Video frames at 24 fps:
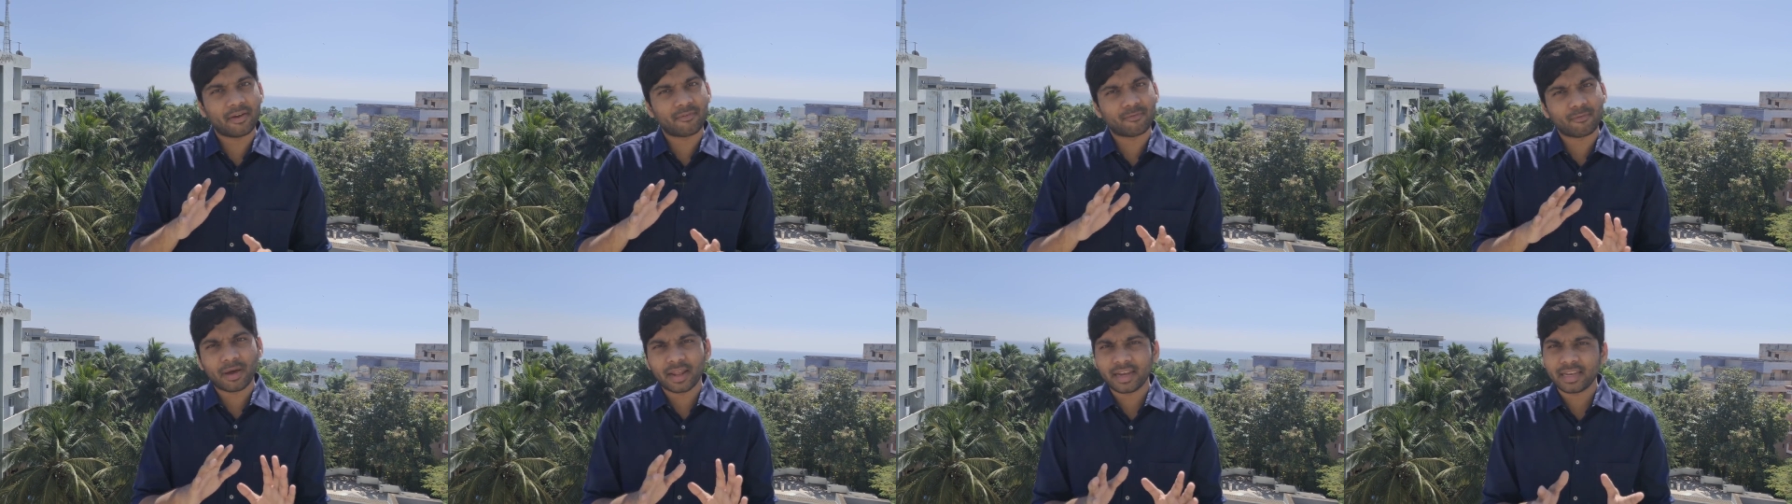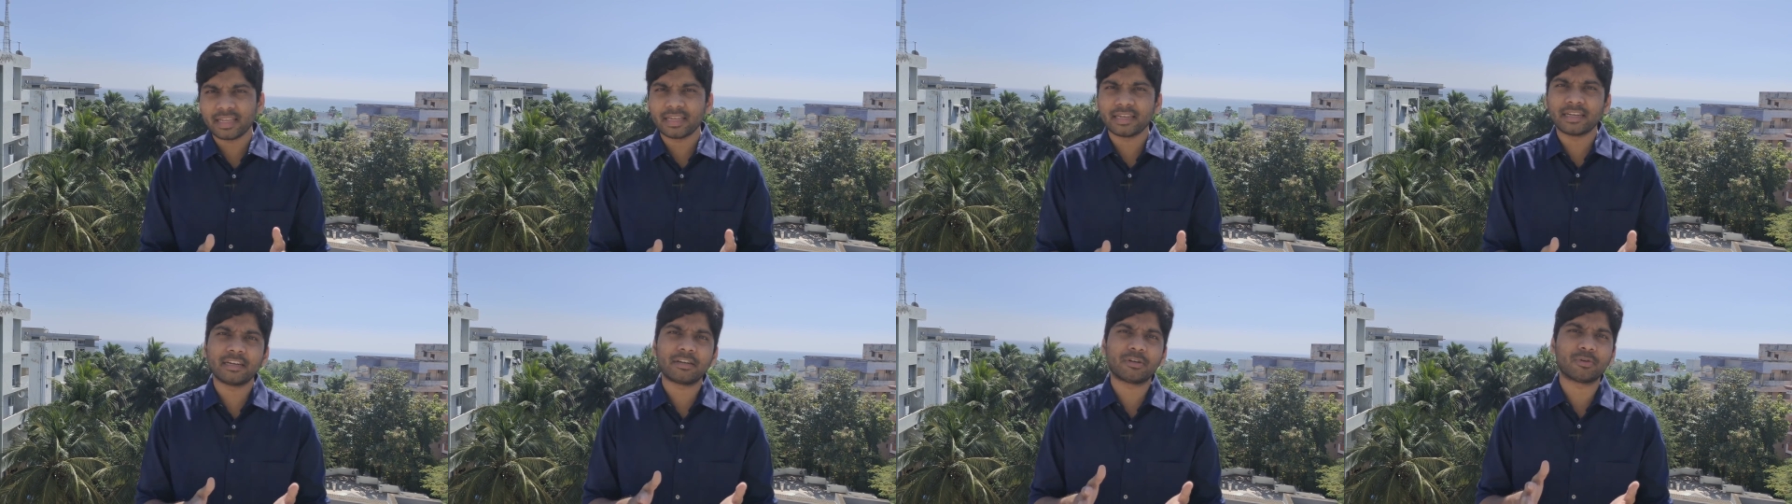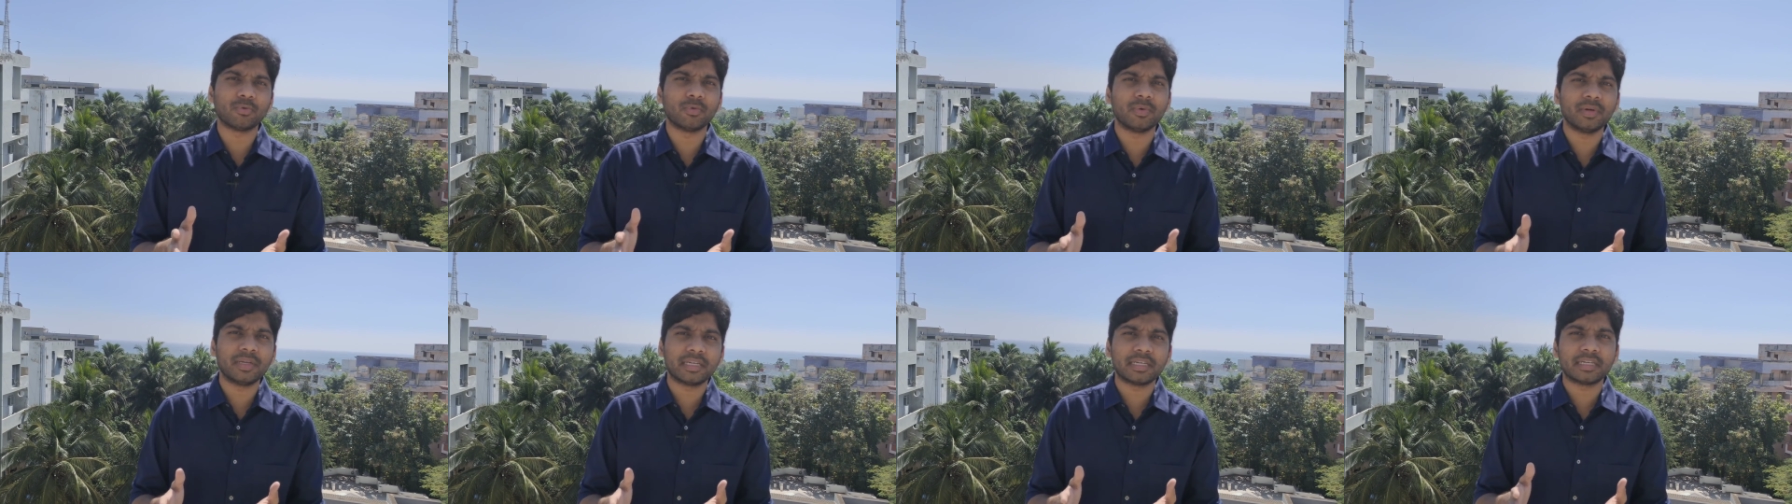1 year,
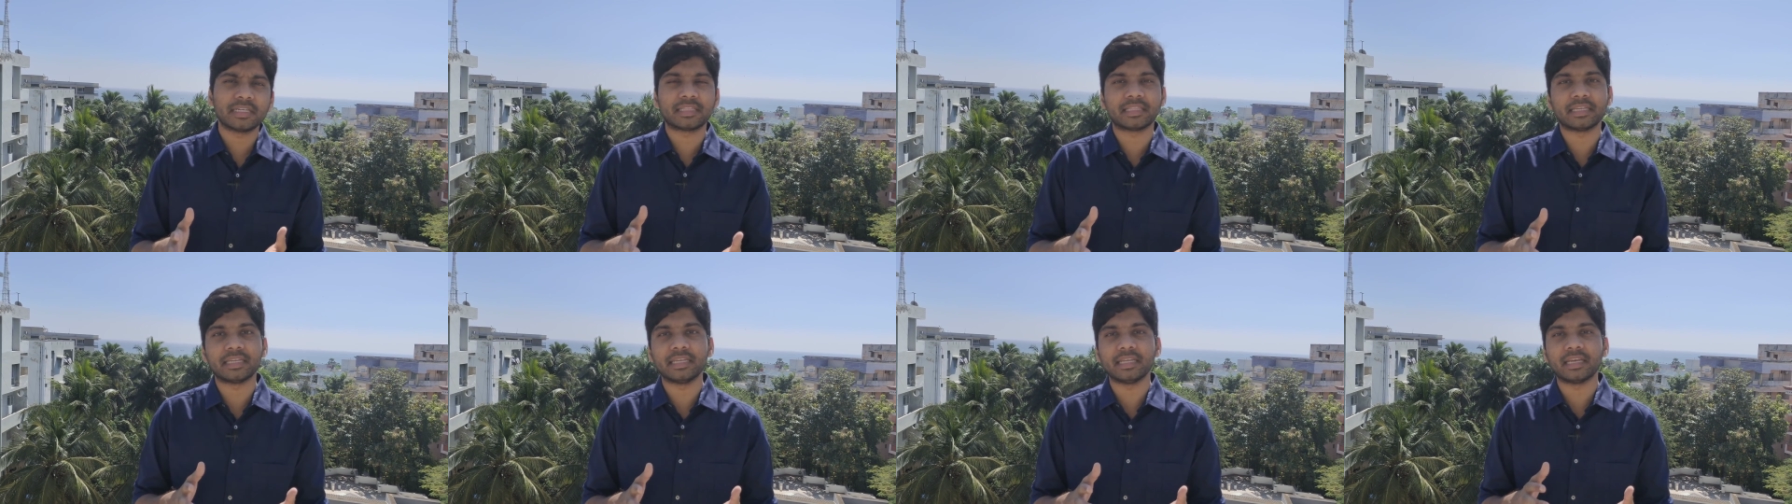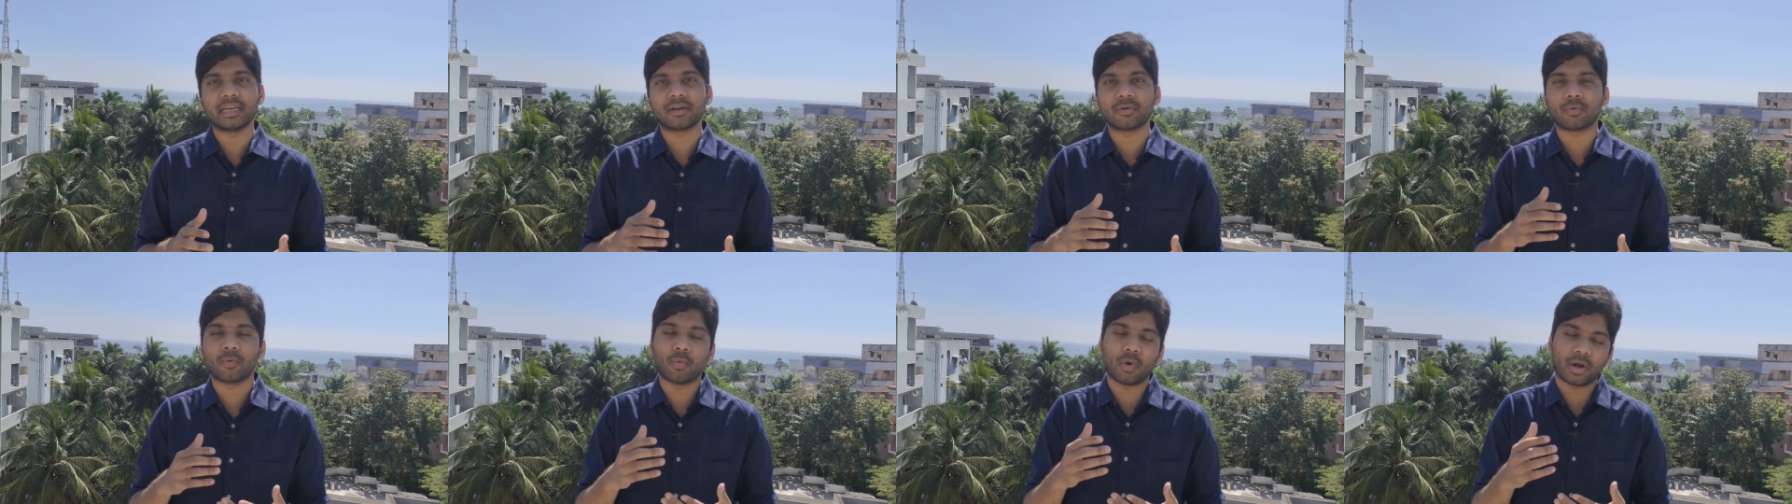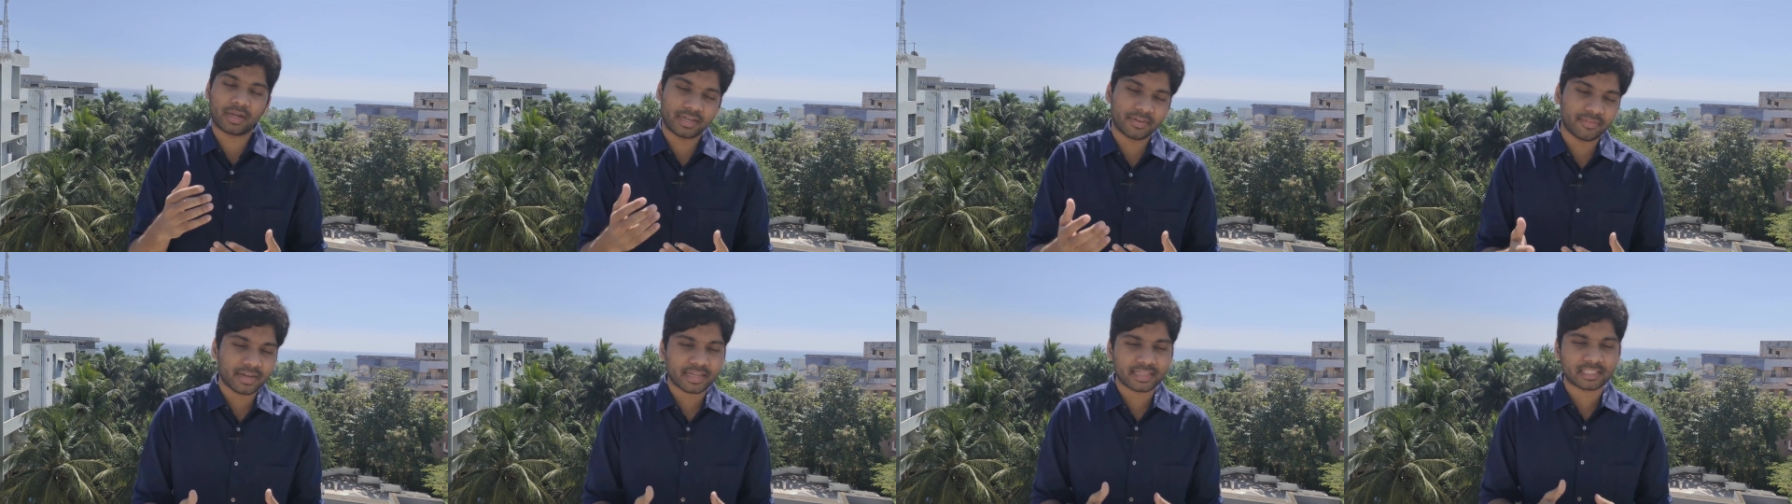2 year, 3 year,
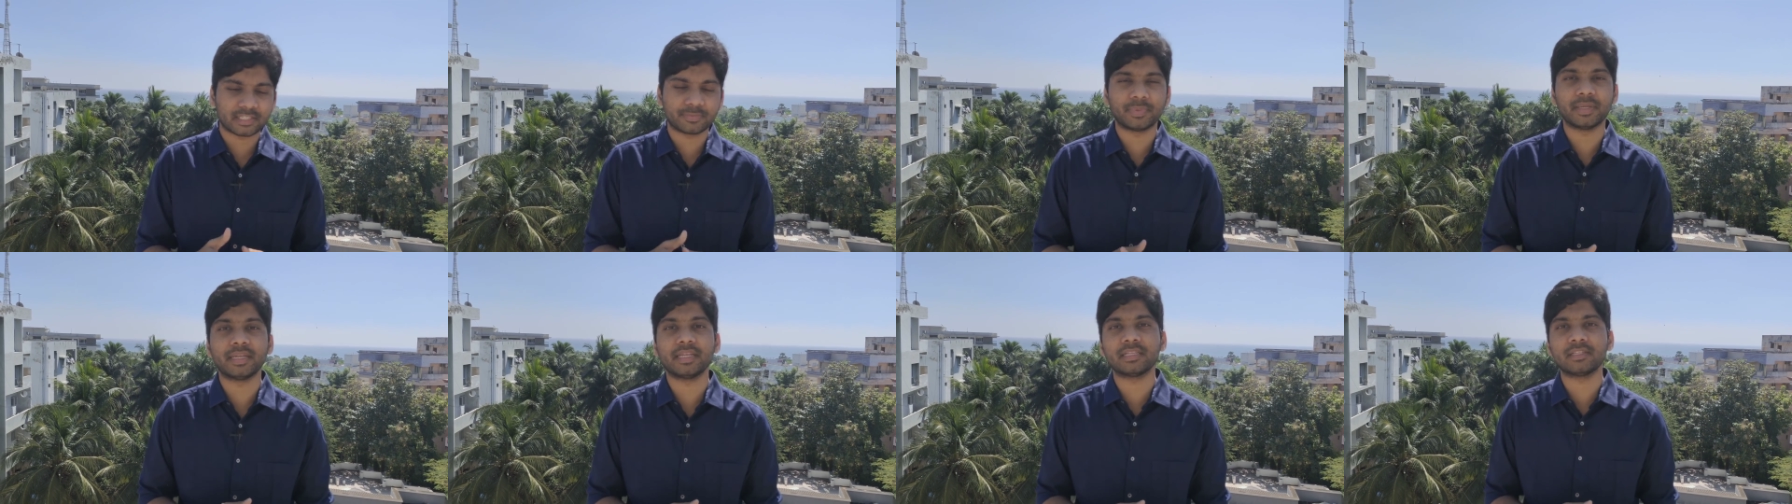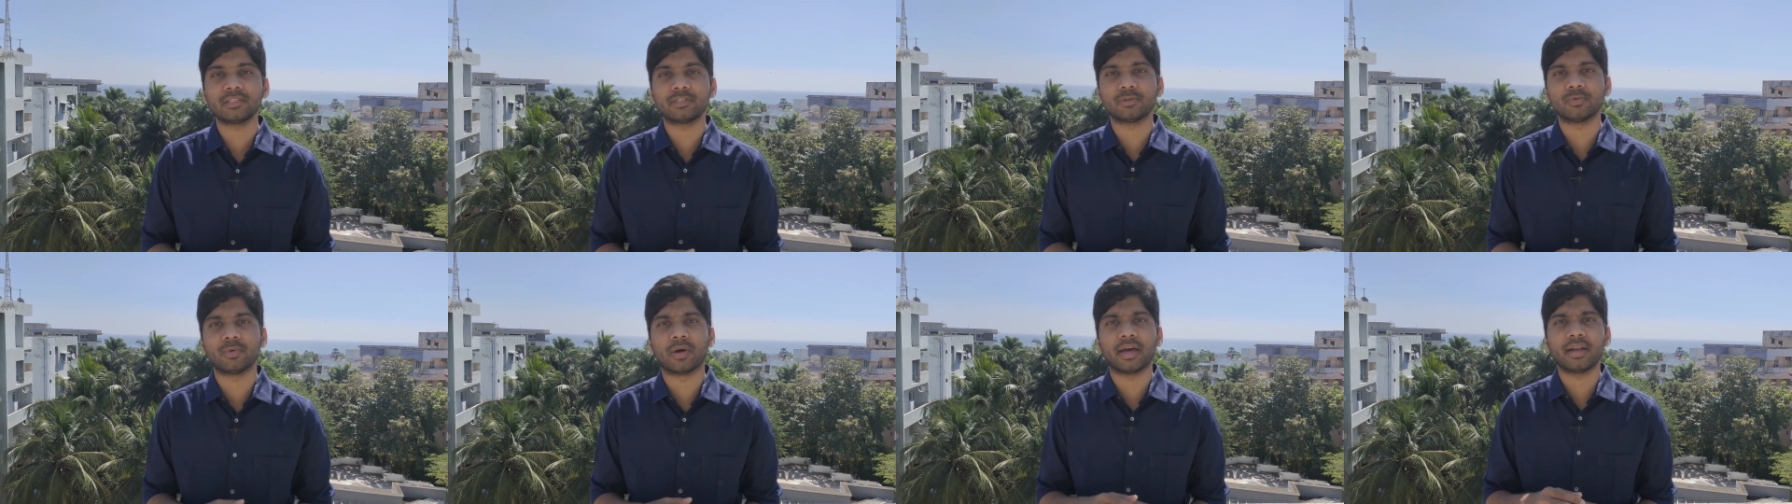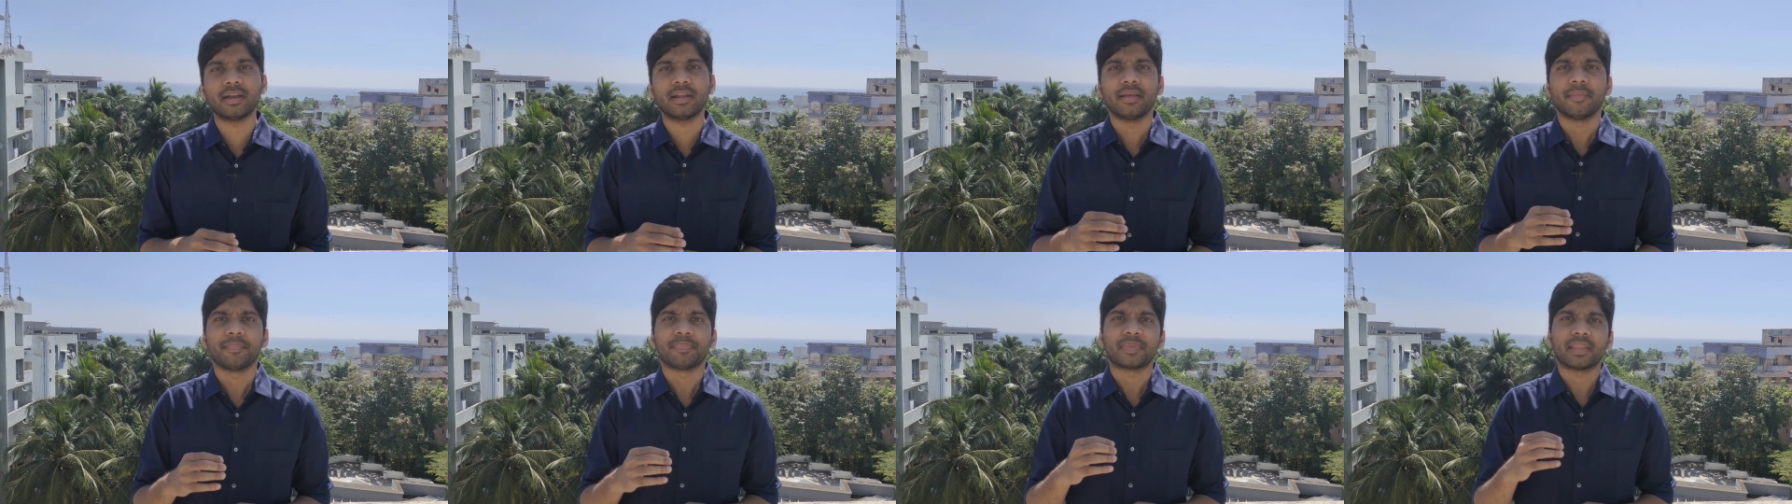whatever experience you
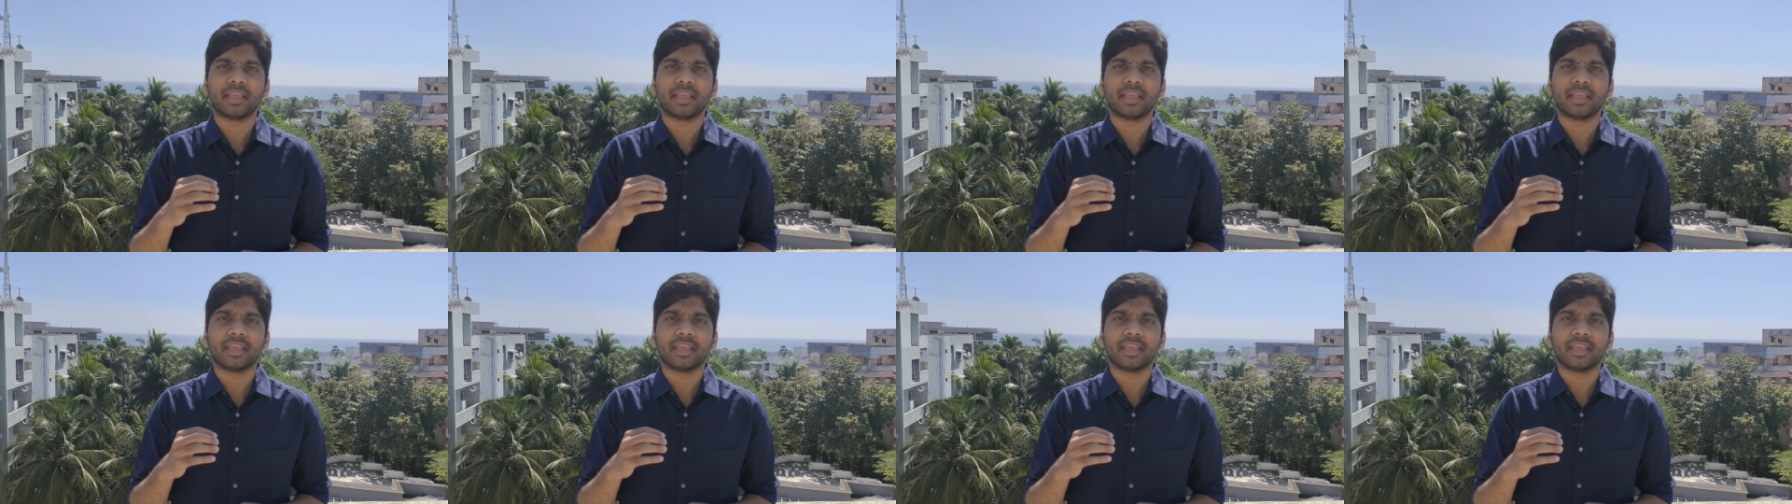are,